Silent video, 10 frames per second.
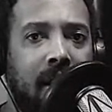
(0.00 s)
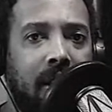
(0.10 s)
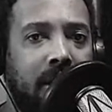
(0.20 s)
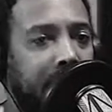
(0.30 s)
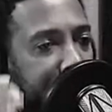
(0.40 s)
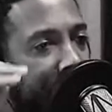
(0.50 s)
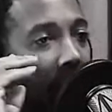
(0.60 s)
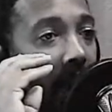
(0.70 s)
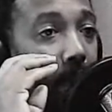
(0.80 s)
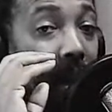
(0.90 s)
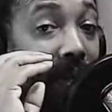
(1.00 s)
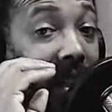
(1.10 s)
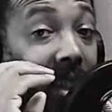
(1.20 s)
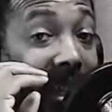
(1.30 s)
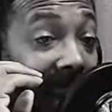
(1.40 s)
Shit,
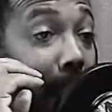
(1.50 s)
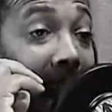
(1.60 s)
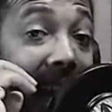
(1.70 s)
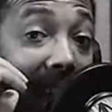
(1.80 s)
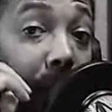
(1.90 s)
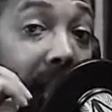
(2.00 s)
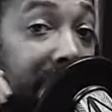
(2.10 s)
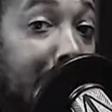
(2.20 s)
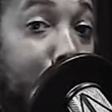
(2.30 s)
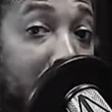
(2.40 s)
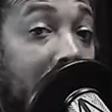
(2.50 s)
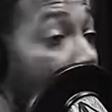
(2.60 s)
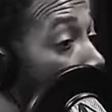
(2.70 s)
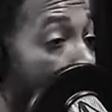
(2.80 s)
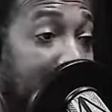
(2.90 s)
motherfuckers like, damn, I gotta go get that book.
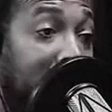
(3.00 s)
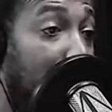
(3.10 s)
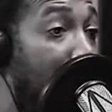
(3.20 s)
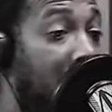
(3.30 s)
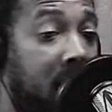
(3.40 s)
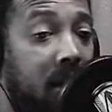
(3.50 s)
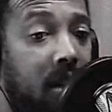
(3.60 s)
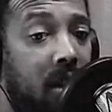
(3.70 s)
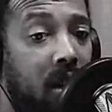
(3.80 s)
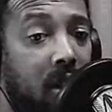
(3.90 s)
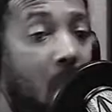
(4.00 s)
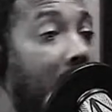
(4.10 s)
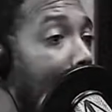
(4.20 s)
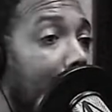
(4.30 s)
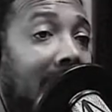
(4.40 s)
Go get the book. Go
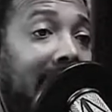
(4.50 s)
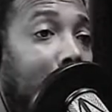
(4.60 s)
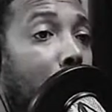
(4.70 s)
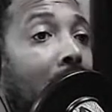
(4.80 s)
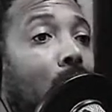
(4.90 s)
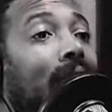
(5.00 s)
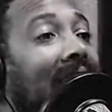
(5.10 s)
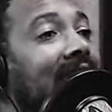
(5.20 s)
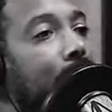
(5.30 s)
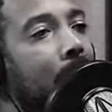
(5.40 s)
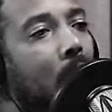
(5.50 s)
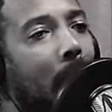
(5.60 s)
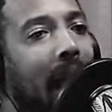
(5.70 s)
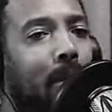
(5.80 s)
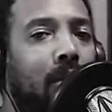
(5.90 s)
get Black Labor, White Wealth. That should be your
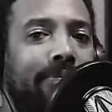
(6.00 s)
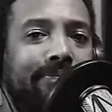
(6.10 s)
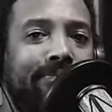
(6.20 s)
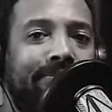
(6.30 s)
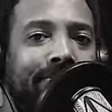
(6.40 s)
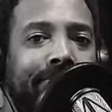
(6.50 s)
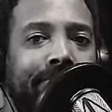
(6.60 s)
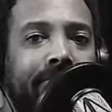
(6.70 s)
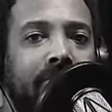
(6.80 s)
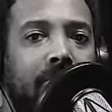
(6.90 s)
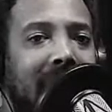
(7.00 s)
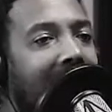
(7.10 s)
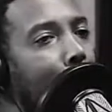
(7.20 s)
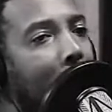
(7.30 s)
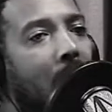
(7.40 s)
Bible.
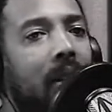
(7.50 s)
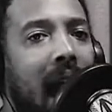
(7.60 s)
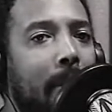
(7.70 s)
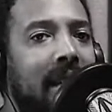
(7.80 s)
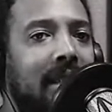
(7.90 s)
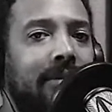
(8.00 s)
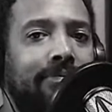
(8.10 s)
That and Powernomics.